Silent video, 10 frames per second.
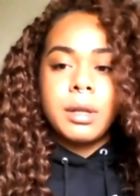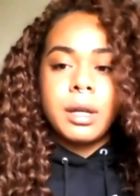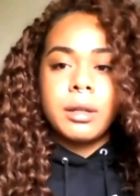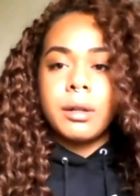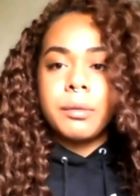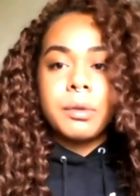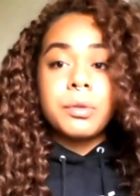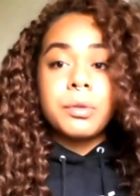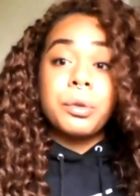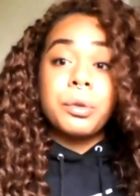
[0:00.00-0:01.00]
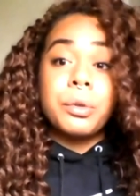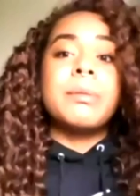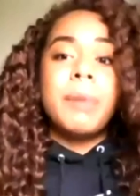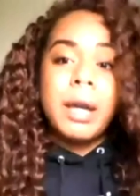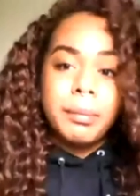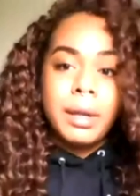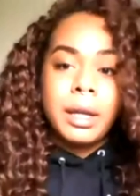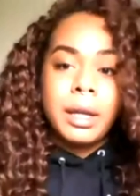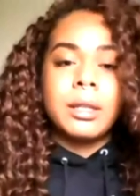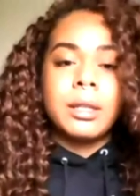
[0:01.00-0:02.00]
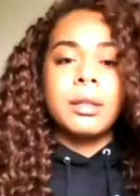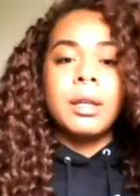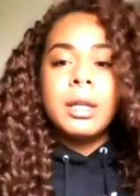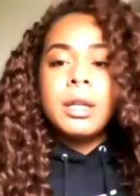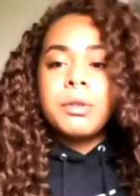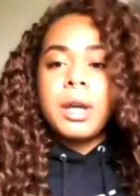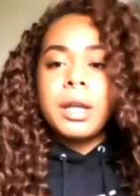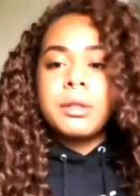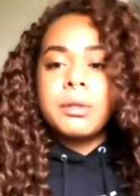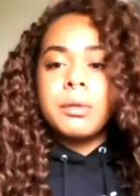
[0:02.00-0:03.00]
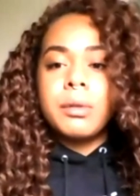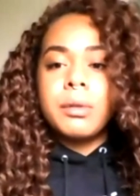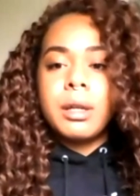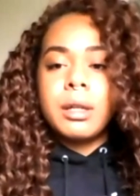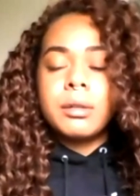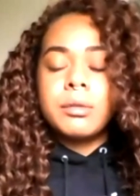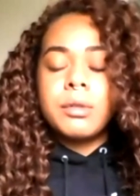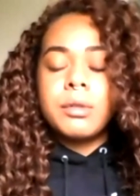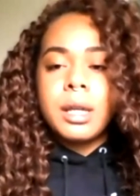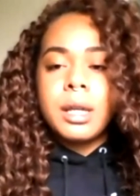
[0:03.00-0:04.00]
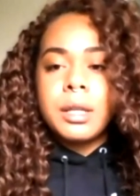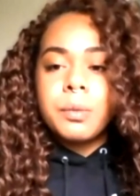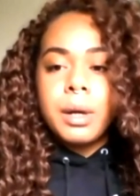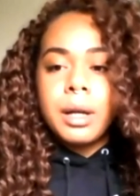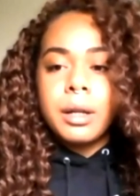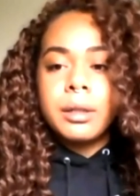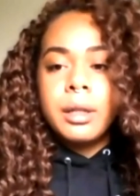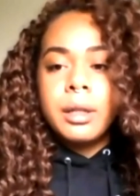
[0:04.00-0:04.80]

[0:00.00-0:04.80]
you know, the school to prison pipeline, and trying to address that as well.